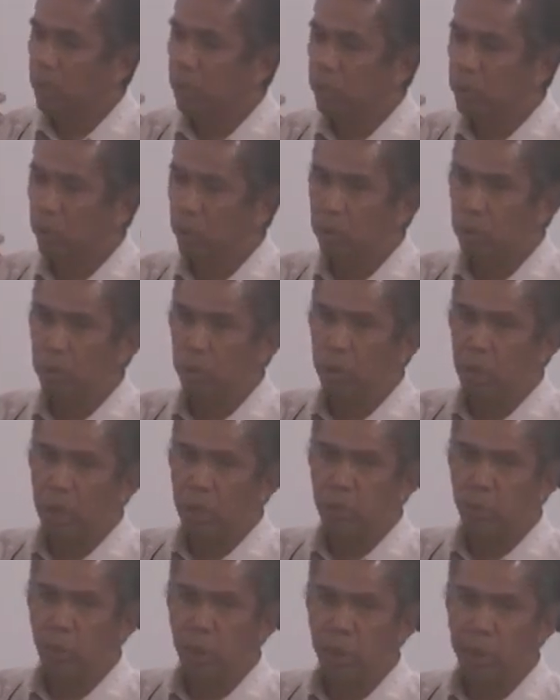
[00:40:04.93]
So you
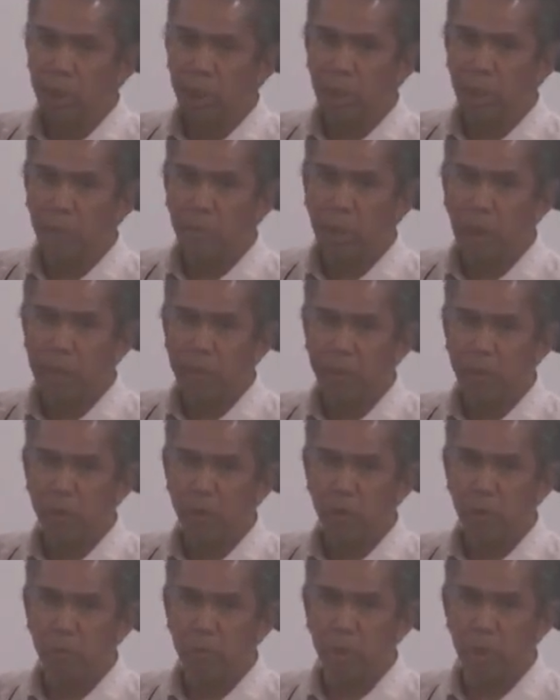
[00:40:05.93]
guys want to take
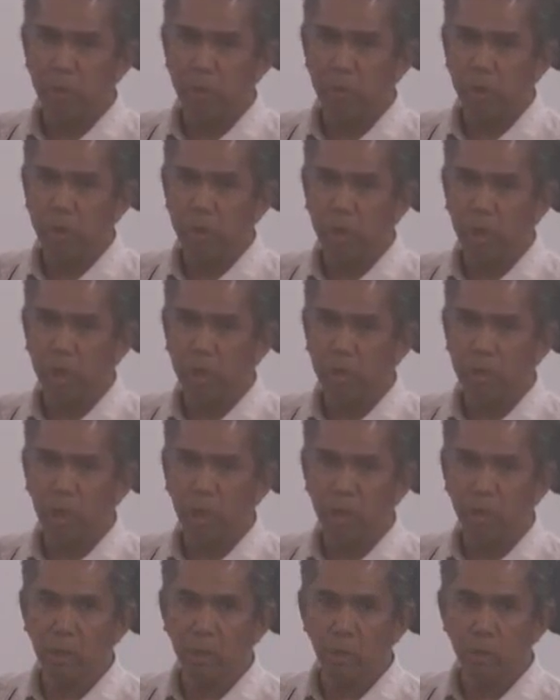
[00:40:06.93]
advantage of me
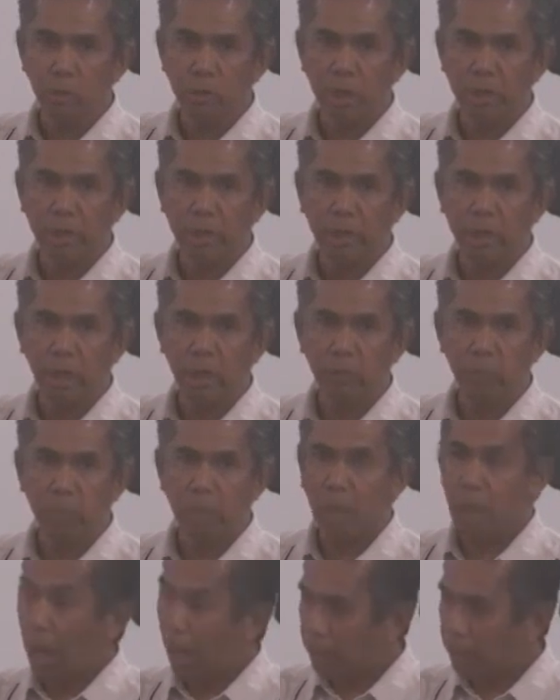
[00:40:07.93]
and use that against me.